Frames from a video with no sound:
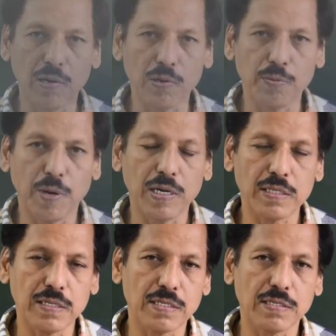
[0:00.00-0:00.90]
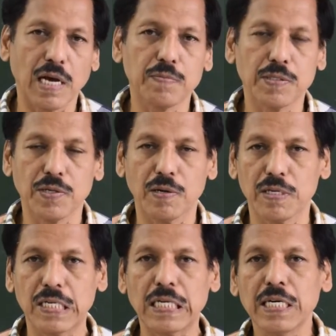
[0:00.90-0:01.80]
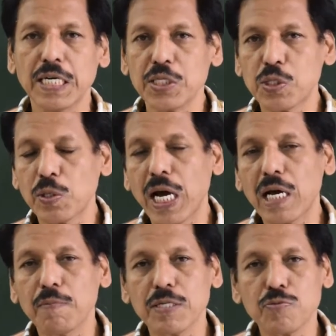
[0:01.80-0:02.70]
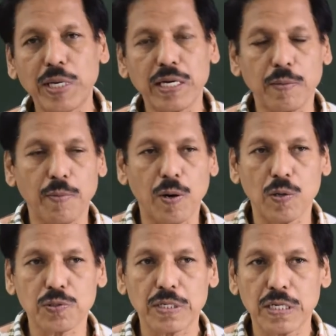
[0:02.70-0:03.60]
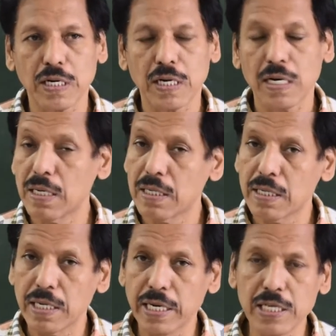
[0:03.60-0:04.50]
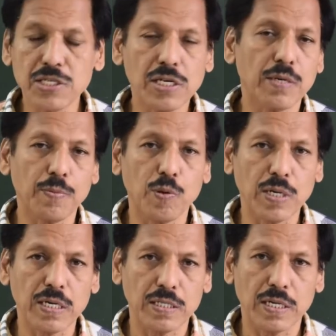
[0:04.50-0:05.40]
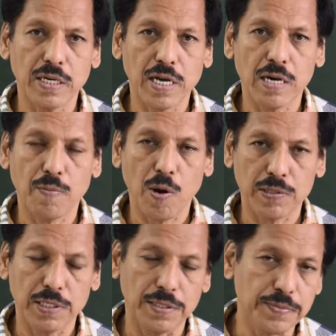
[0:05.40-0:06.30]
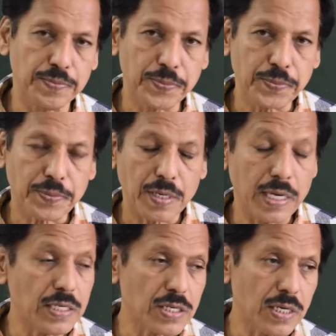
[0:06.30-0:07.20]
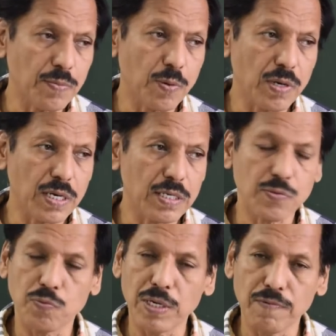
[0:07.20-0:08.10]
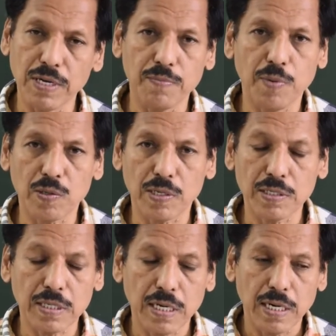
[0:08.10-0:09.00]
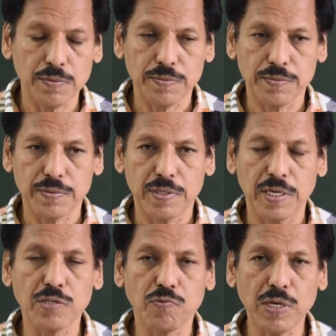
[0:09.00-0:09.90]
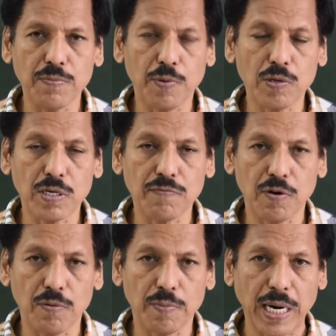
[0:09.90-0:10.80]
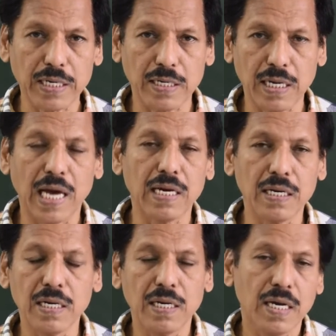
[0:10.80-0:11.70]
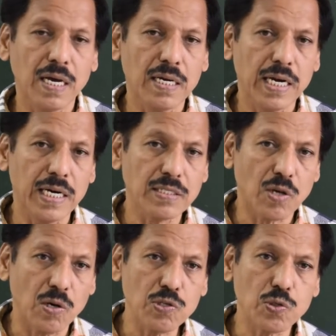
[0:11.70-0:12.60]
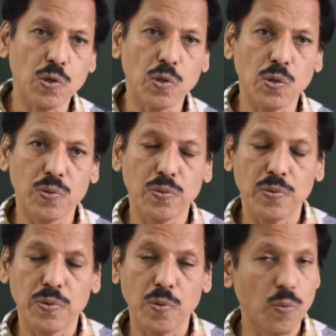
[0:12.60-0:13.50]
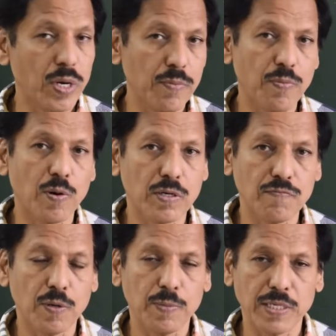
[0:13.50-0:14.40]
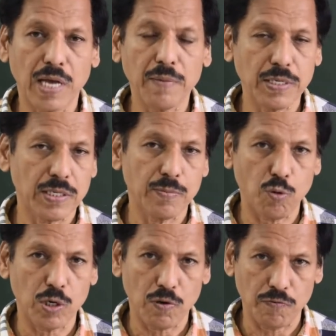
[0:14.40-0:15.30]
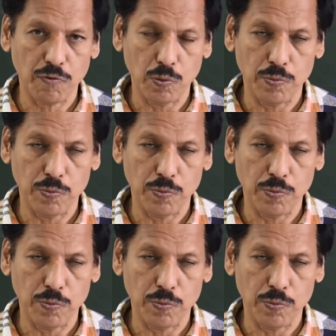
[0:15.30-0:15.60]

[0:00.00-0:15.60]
Good morning, this is Captain Chaudhari. Today I'll be speaking about initial reporting in the radar plotting. Initial reporting is very, very important. It is very important from practical angle. It is also very important from examination point of view.